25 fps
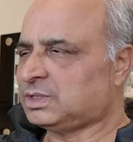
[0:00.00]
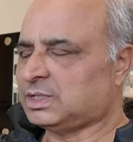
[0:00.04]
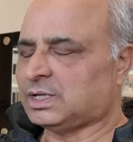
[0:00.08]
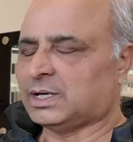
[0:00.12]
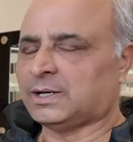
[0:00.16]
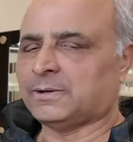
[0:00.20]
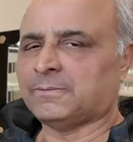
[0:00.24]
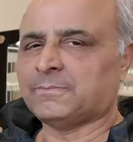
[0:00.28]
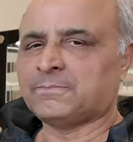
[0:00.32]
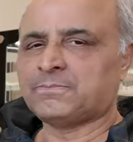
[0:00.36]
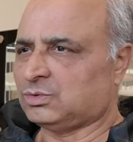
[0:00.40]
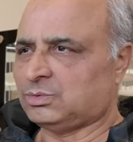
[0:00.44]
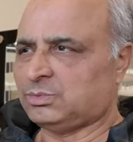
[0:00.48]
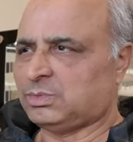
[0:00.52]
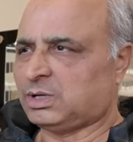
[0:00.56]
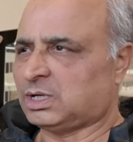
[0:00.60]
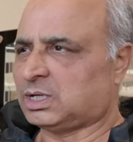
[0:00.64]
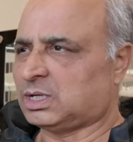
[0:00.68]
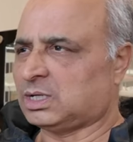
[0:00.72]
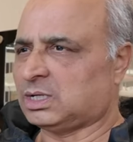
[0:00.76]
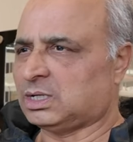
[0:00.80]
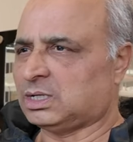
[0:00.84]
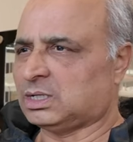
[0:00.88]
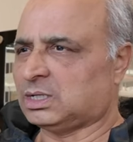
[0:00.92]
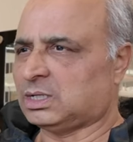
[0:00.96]
Yeah, we're
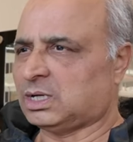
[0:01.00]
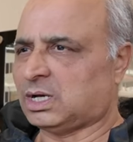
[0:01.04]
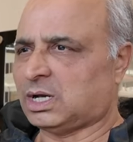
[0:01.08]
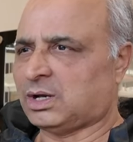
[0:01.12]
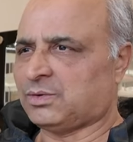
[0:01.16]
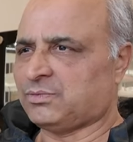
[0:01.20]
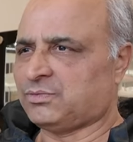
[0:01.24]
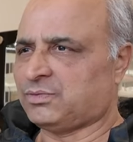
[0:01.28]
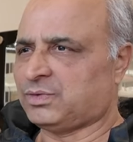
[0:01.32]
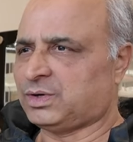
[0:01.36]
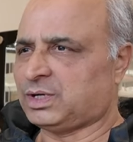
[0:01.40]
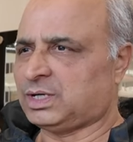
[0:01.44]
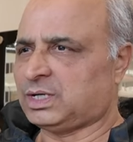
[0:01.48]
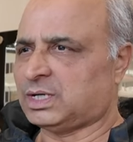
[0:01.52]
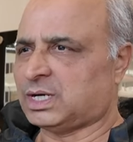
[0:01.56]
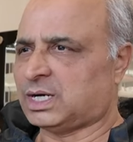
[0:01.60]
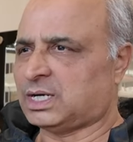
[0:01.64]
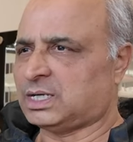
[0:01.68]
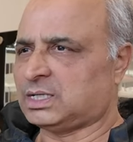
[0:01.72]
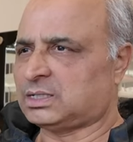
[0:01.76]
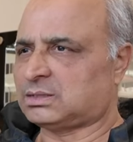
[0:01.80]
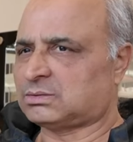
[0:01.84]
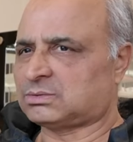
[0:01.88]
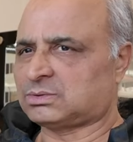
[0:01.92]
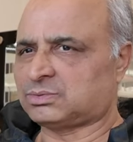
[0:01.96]
making every
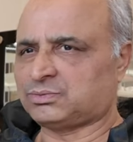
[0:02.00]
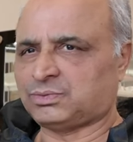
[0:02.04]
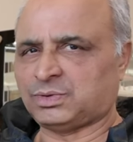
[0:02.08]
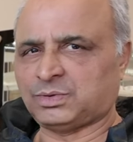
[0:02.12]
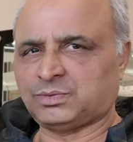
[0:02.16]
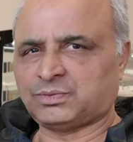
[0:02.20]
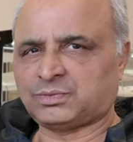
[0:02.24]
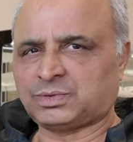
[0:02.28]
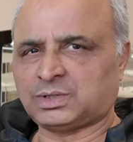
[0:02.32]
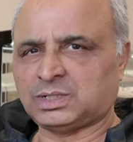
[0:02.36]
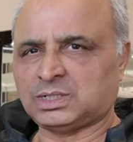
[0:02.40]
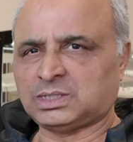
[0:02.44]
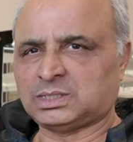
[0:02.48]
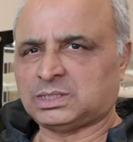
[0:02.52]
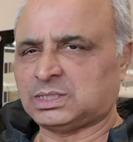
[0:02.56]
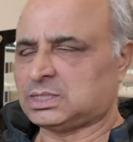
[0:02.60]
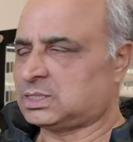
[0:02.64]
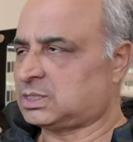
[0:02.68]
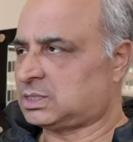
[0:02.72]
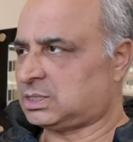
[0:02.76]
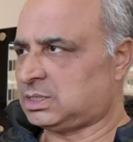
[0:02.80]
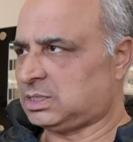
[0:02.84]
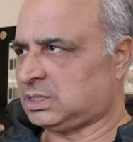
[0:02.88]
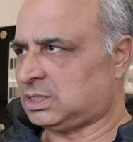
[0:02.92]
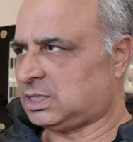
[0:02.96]
night
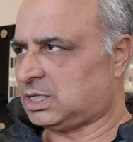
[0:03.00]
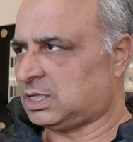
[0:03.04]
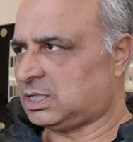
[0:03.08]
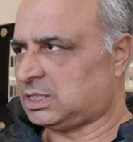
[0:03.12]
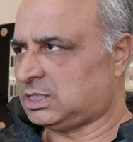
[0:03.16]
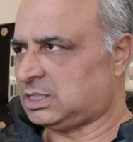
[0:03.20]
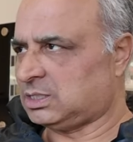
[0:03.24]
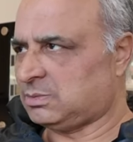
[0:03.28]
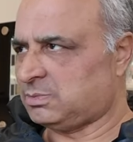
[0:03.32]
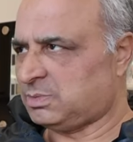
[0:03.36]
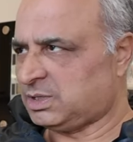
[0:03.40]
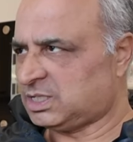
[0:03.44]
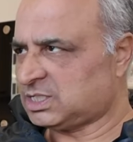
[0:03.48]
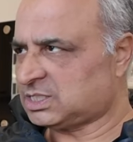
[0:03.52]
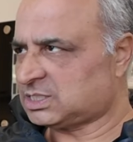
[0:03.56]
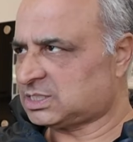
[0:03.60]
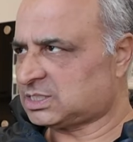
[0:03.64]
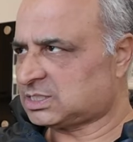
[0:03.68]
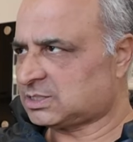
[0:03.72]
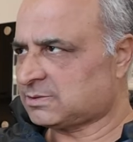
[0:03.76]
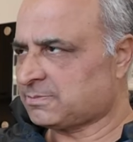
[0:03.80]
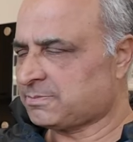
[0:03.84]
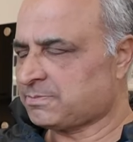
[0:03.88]
50-60 kg mix.